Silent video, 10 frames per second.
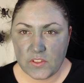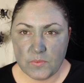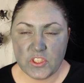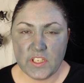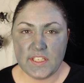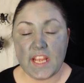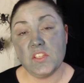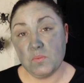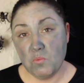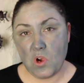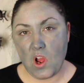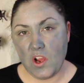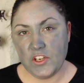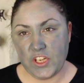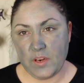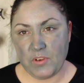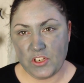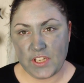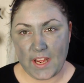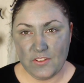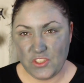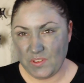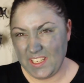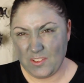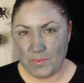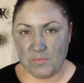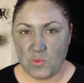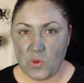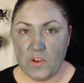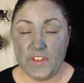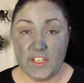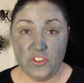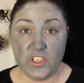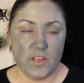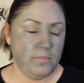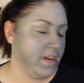So I'm just going to take a smaller eyeshadow brush now and do a little bit more of intricate